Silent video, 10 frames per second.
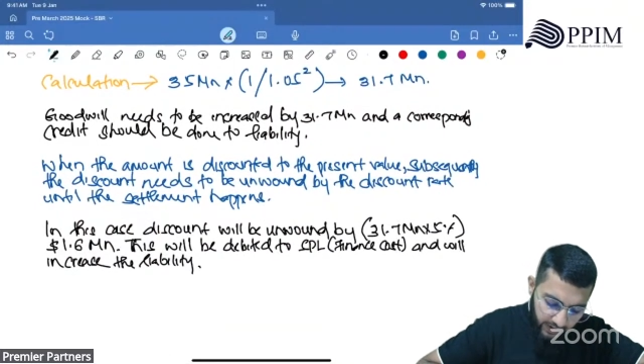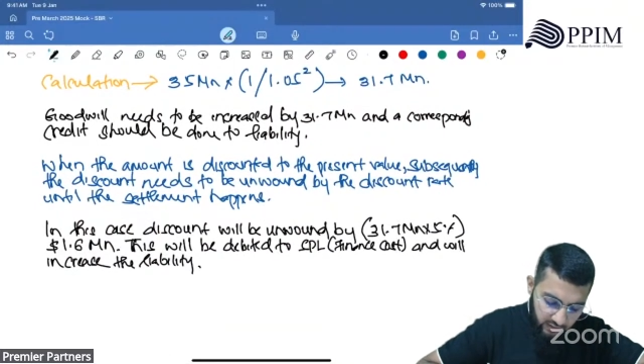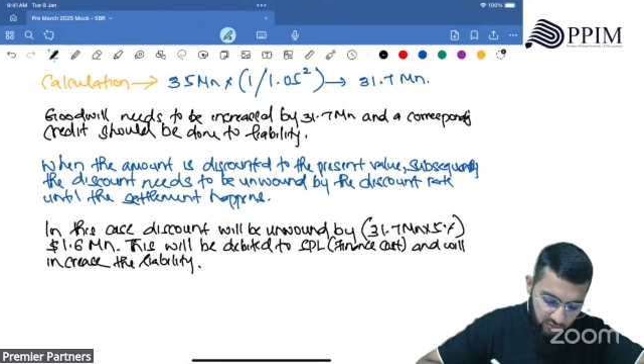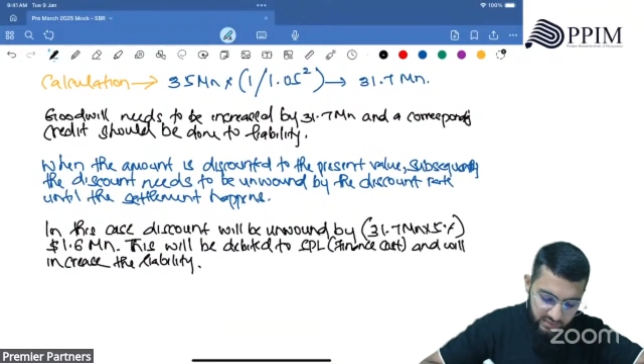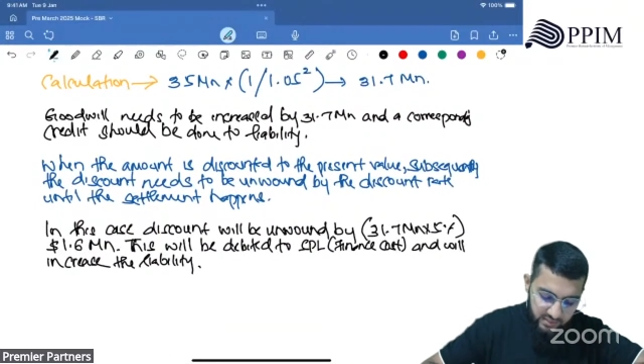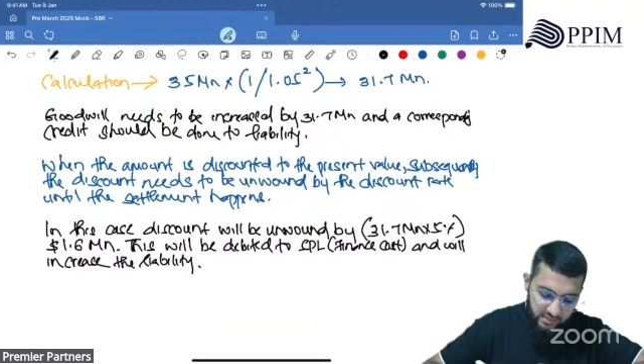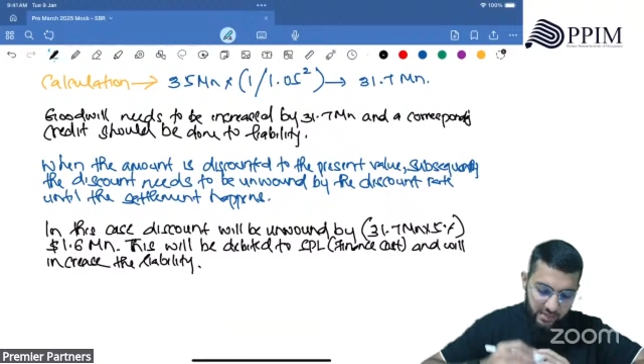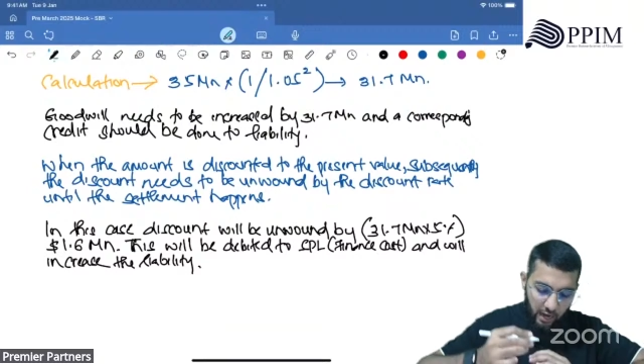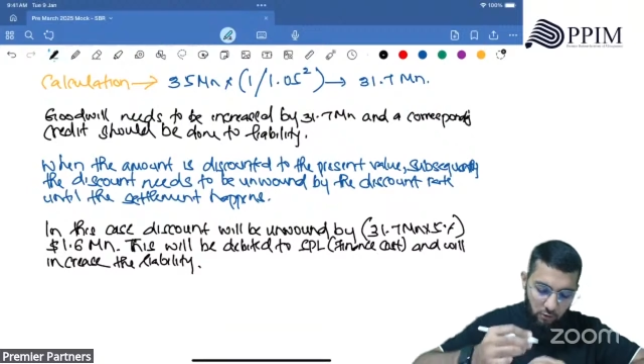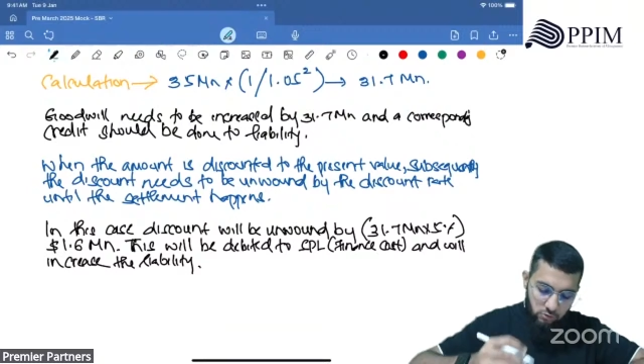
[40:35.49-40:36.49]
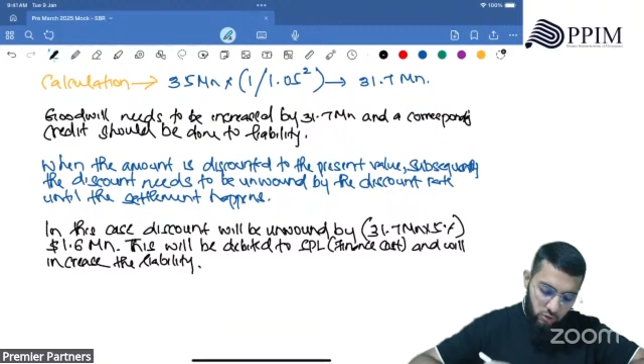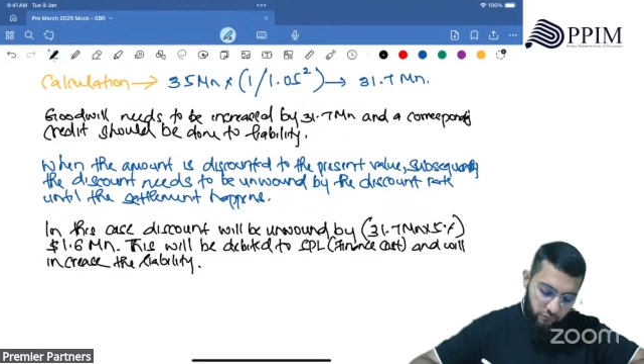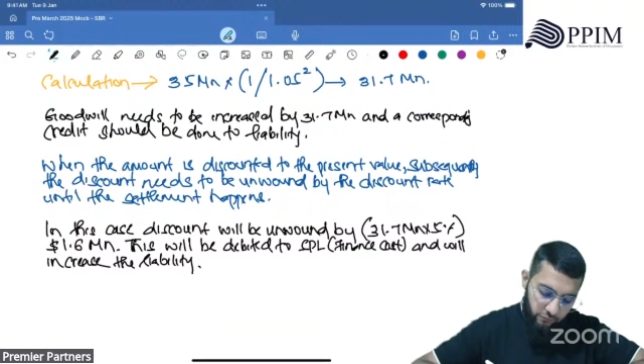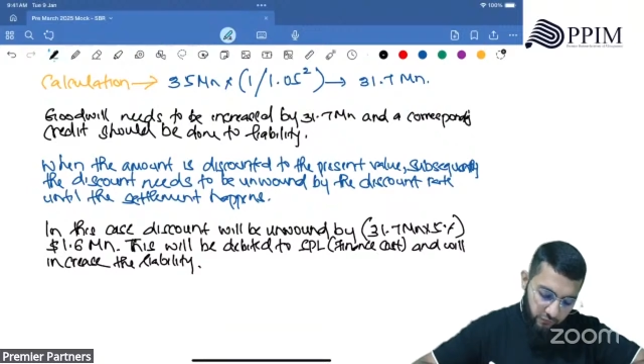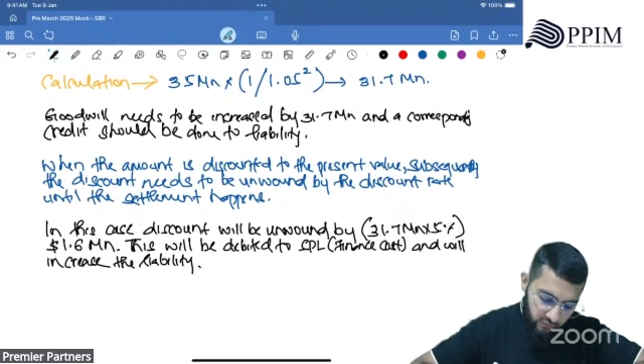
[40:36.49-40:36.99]
Now, this is out of,
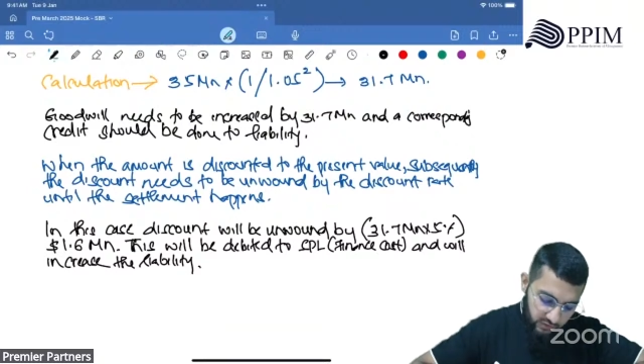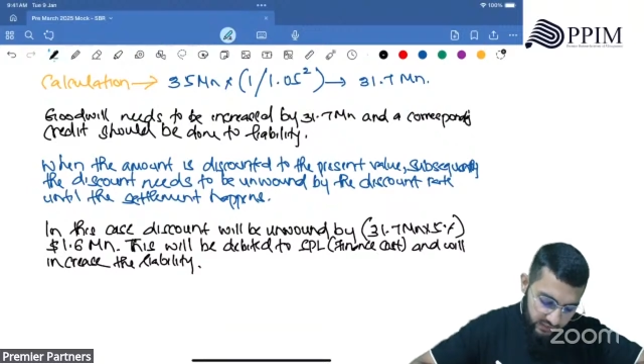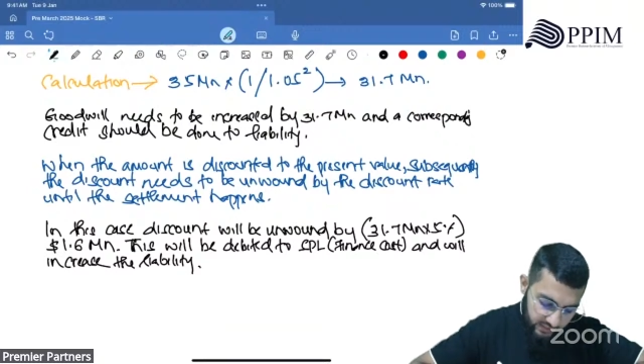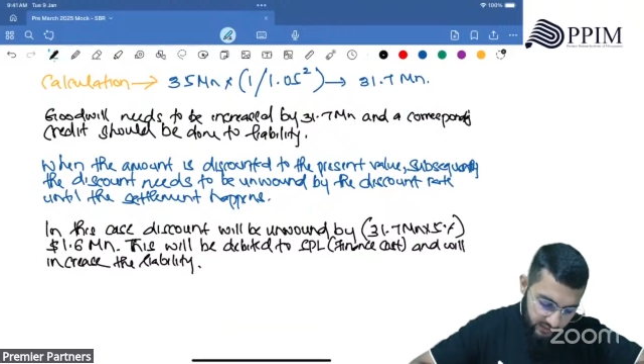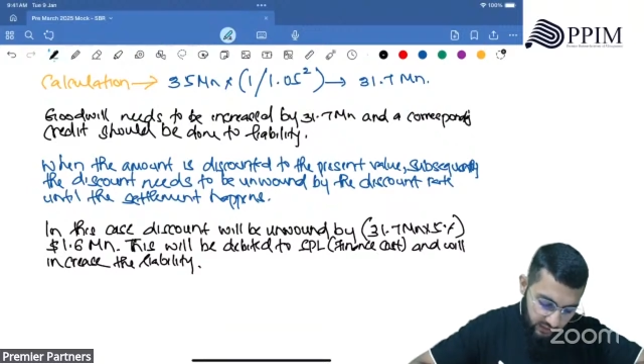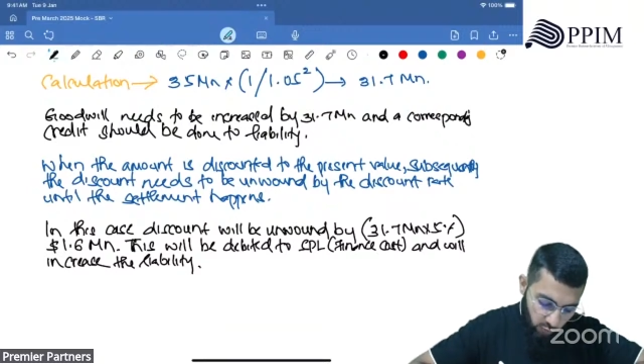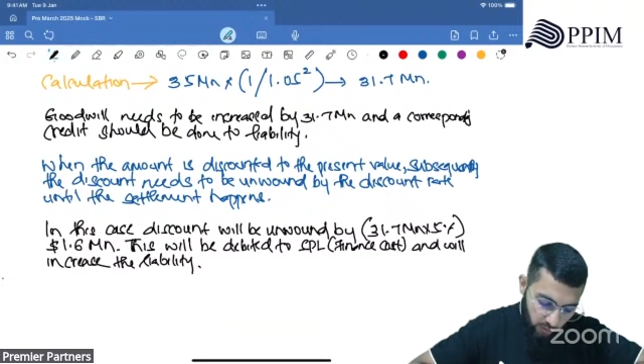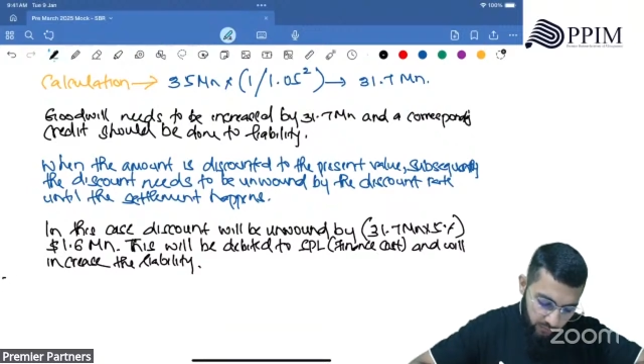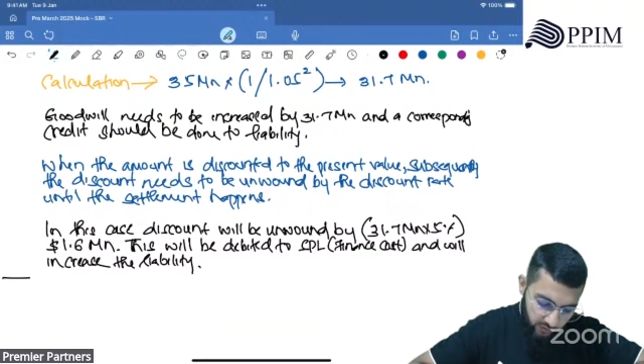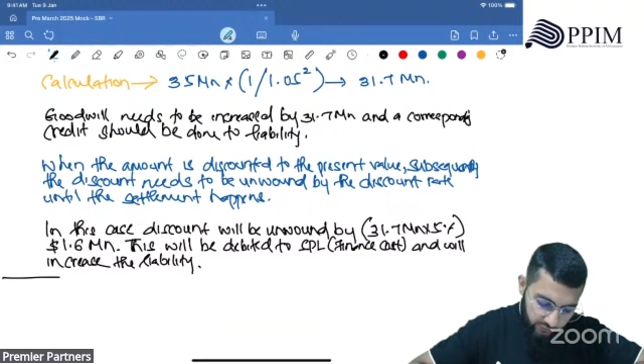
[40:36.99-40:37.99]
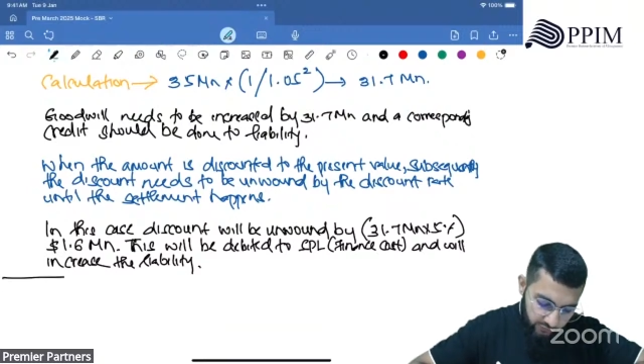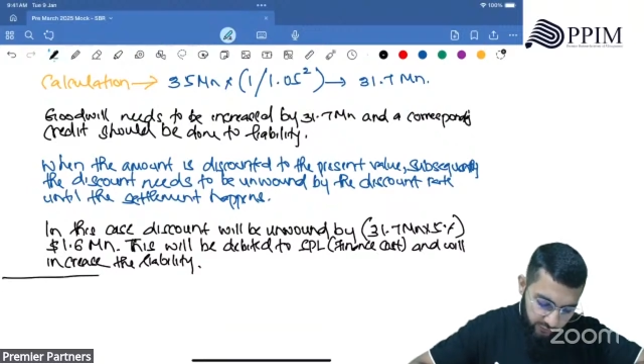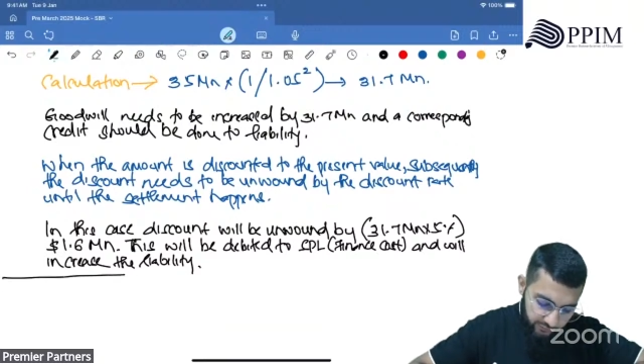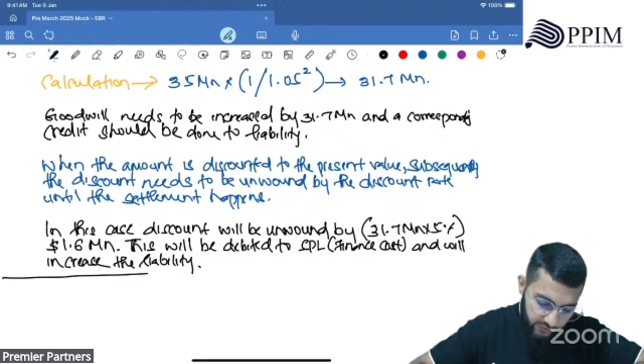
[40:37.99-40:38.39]
now this is the requirement 1 fulfilled.